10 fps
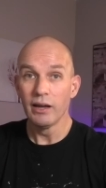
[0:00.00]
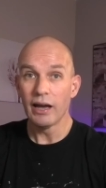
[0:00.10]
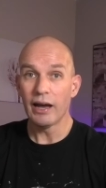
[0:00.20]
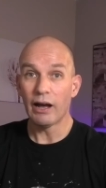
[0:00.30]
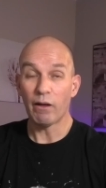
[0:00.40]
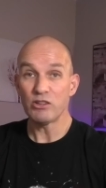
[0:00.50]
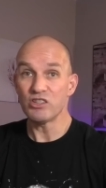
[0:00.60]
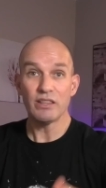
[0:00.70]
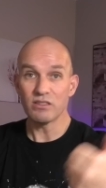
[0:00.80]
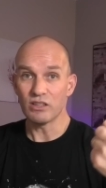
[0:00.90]
Uh,
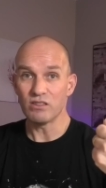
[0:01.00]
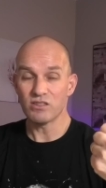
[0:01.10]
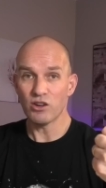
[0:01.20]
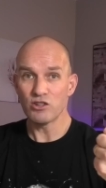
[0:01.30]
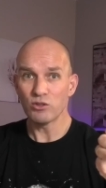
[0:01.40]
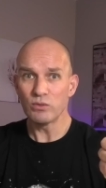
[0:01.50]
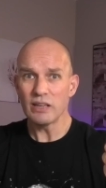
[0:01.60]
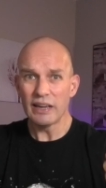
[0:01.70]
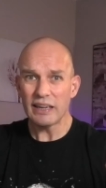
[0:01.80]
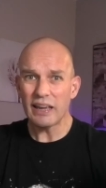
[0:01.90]
share this on your socials.
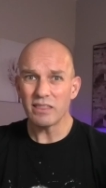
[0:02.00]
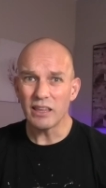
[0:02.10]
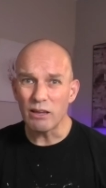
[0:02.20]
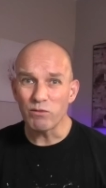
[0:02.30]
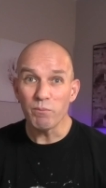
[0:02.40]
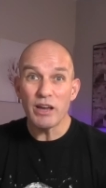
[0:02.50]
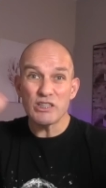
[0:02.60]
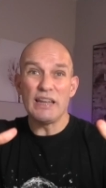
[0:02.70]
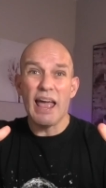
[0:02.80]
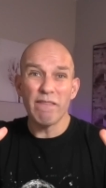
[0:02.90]
Get the
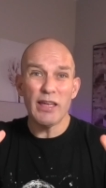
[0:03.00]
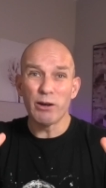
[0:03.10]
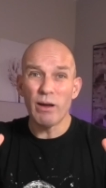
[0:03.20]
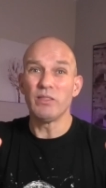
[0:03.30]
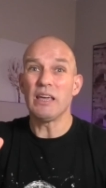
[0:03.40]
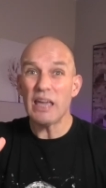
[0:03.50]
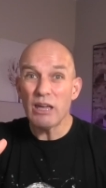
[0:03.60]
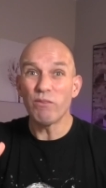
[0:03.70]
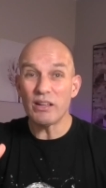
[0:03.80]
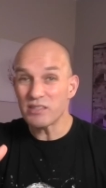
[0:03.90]
information out there around the
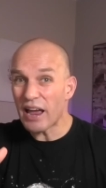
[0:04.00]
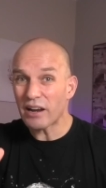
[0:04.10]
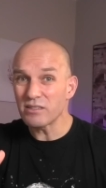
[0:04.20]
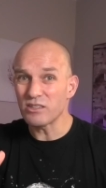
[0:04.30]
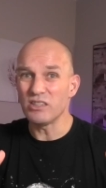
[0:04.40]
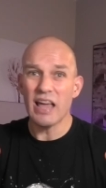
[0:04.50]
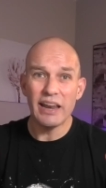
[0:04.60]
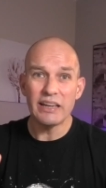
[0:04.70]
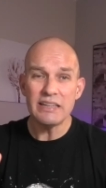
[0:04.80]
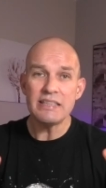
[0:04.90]
EV tax
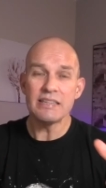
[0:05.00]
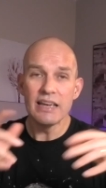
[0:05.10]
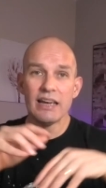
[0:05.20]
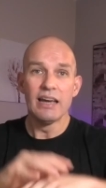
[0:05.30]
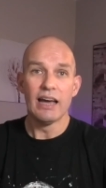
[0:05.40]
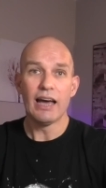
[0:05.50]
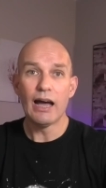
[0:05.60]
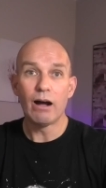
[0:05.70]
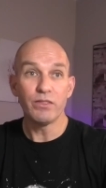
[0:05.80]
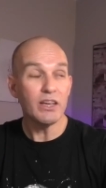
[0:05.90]
shenanigans.
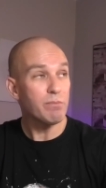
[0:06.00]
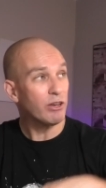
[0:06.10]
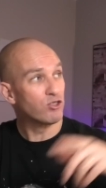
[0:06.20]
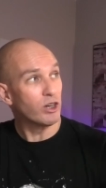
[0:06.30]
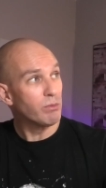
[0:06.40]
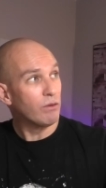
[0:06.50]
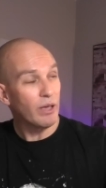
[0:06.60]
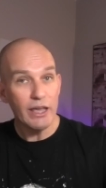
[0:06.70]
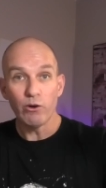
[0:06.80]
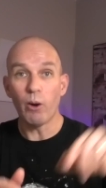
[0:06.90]
Uh, think about joining me over
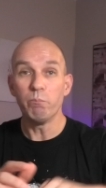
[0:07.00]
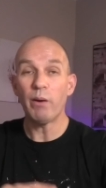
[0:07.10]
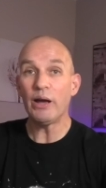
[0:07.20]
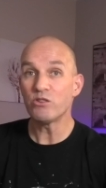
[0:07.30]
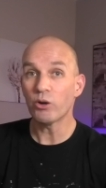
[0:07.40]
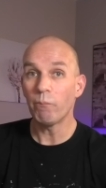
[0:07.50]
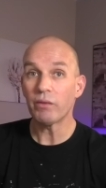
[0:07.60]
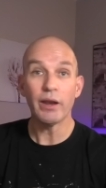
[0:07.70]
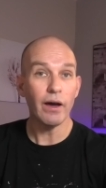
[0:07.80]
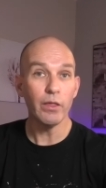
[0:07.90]
here on Patreon.
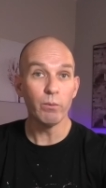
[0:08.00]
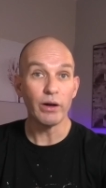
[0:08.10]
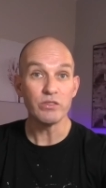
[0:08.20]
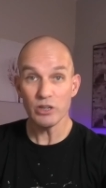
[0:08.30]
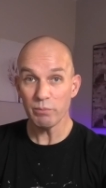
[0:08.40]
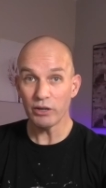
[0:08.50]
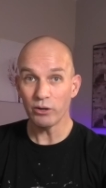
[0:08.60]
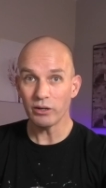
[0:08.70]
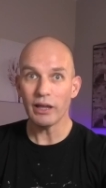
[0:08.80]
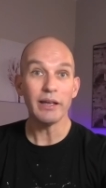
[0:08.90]
And otherwise, you be
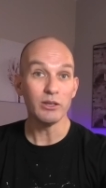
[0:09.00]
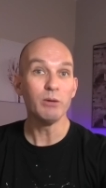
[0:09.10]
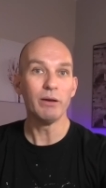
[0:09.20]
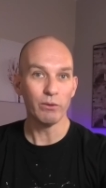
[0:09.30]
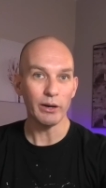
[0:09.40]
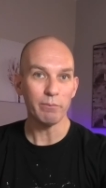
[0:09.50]
good and you be great.